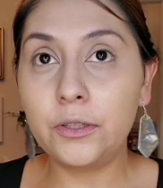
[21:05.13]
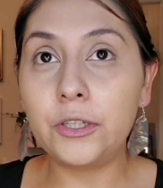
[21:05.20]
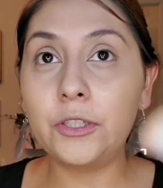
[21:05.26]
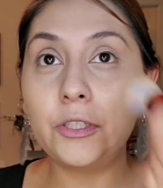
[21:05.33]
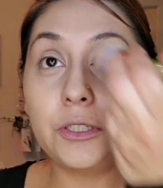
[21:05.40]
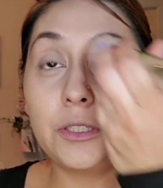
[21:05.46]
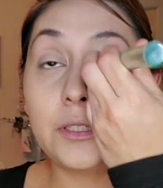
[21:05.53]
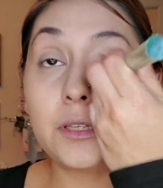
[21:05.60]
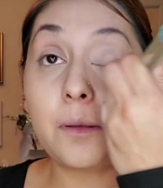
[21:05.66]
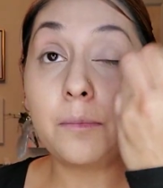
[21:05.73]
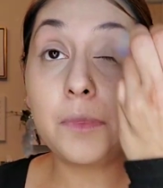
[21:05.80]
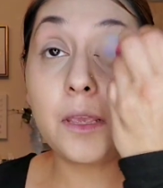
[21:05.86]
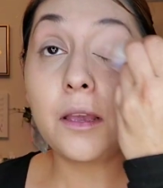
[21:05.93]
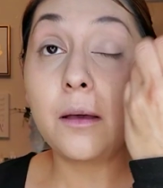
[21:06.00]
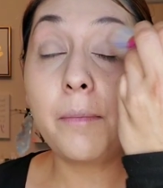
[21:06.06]
There's just
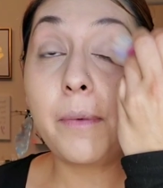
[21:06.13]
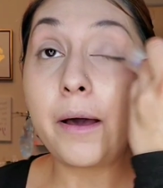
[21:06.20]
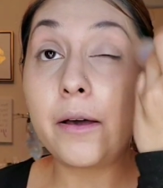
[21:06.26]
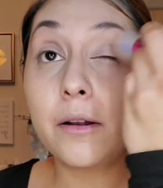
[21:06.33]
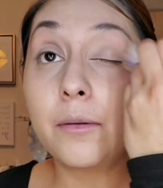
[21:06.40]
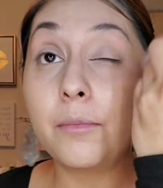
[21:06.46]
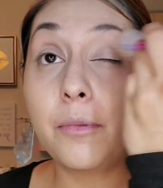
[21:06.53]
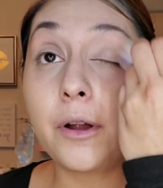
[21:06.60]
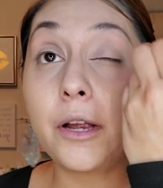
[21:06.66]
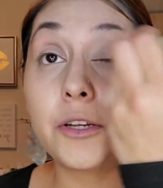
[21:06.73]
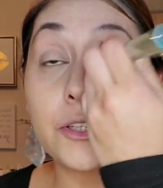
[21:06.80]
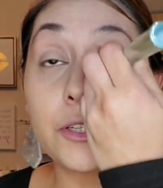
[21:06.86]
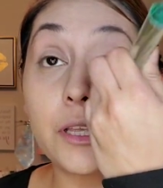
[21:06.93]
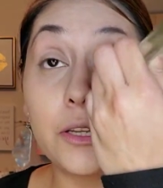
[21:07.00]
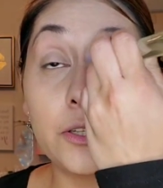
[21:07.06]
something about a
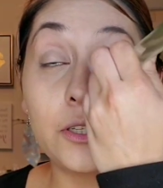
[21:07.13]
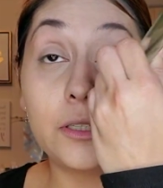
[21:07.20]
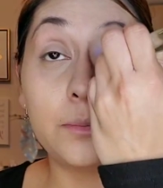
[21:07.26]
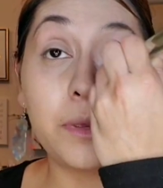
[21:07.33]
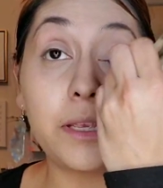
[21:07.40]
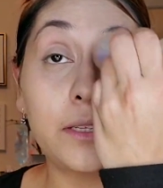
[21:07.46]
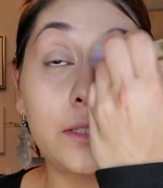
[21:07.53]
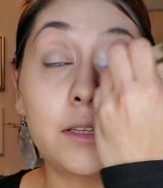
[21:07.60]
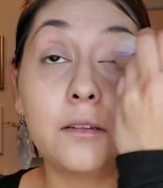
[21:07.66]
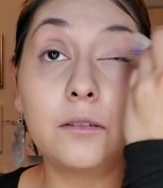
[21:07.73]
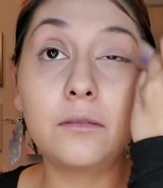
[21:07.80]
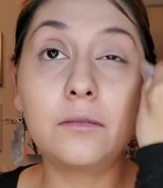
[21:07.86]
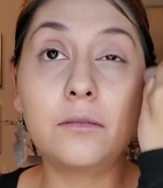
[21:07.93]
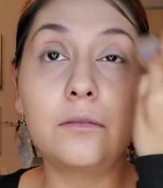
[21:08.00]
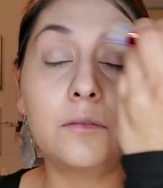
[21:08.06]
brush that just makes
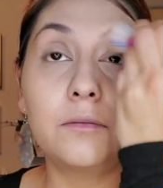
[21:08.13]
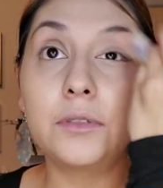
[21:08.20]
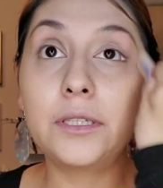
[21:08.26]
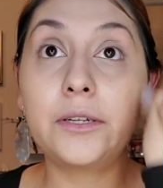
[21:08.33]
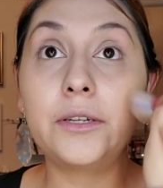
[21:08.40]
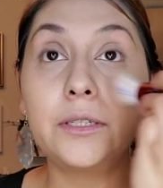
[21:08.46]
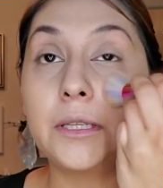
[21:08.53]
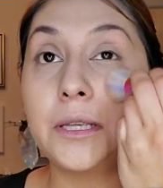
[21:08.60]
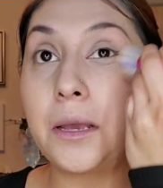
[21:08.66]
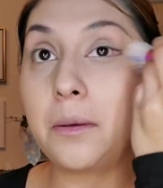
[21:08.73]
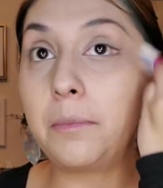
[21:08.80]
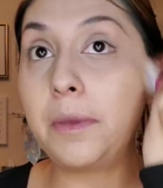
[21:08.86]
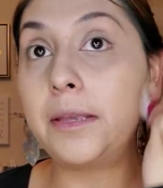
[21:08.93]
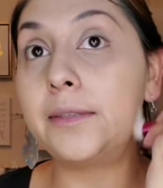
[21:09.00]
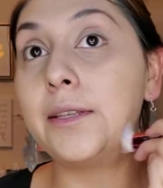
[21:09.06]
it seriously
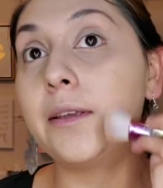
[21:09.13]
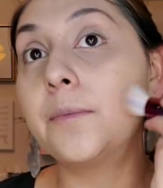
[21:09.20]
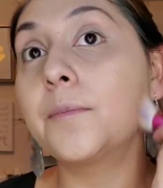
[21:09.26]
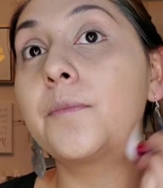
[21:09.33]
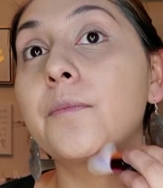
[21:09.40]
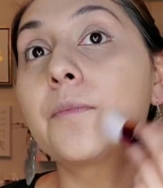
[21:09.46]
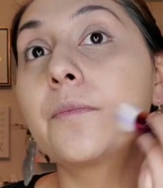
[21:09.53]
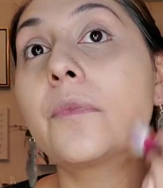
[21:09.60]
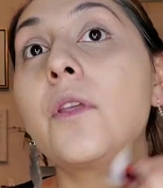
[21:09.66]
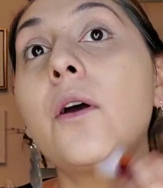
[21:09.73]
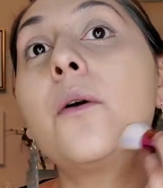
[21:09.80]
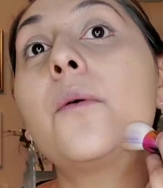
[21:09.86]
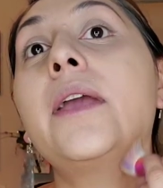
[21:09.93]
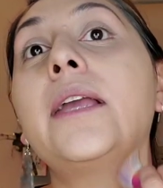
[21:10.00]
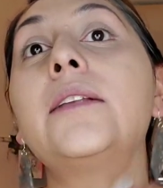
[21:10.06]
amazing.
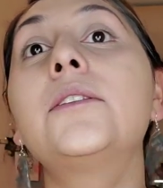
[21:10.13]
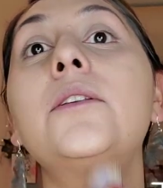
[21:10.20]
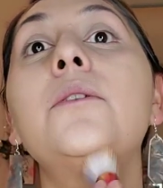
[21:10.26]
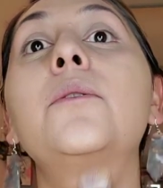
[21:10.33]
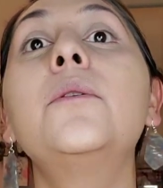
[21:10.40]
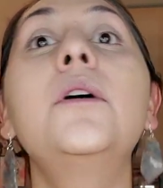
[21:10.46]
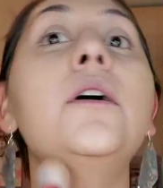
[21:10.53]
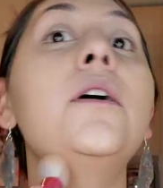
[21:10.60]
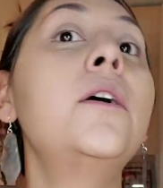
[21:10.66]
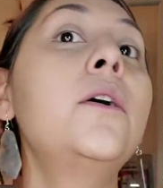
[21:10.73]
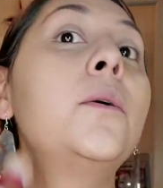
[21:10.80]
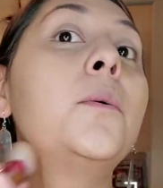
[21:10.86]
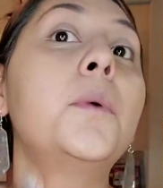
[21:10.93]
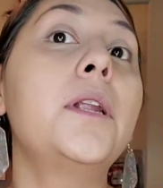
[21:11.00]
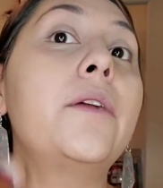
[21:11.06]
Okay, so
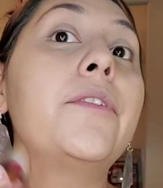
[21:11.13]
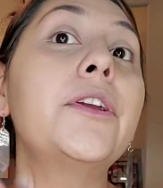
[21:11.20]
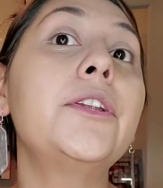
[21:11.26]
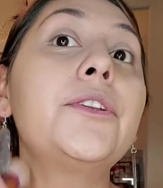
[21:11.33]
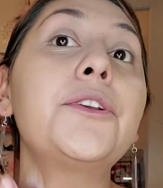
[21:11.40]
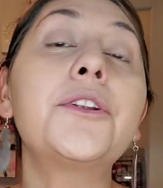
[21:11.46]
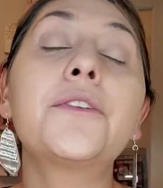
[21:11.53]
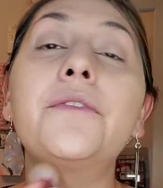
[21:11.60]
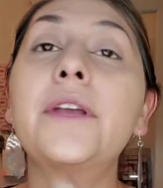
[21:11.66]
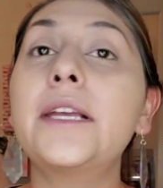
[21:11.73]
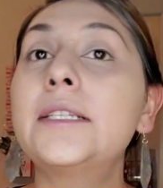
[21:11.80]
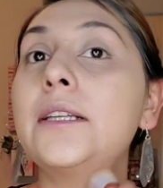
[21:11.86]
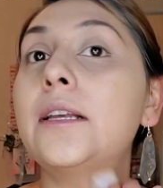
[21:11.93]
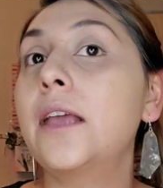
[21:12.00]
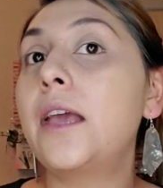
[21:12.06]
whatever you do to your
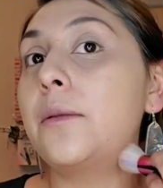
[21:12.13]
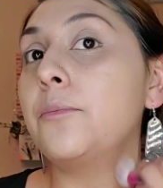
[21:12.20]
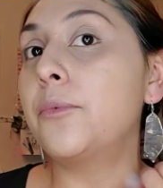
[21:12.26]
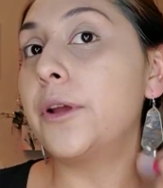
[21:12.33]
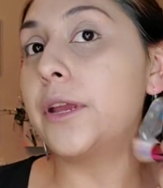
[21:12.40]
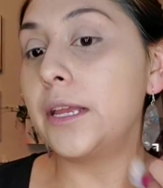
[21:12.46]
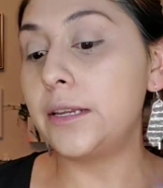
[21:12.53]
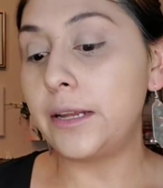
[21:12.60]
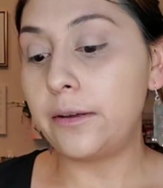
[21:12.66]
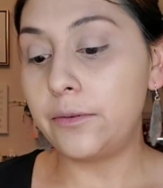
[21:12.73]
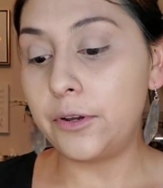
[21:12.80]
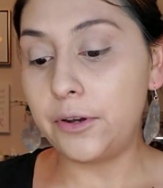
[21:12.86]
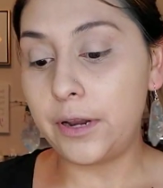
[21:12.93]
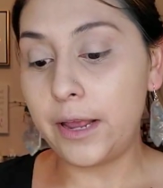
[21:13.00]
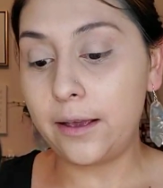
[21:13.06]
face, again, bring it
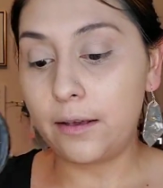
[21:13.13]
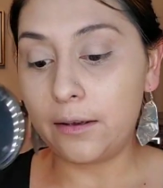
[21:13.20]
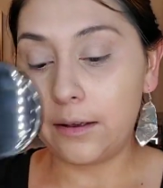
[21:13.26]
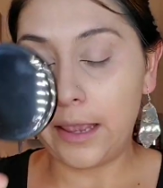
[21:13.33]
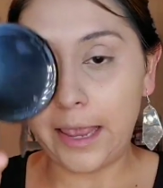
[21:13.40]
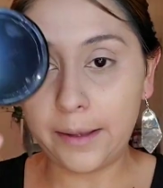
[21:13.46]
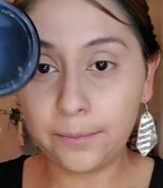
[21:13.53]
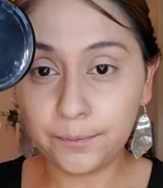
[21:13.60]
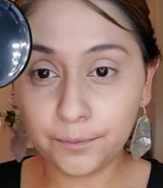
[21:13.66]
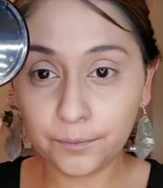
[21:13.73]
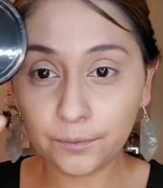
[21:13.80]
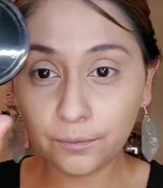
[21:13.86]
down your neck, okay?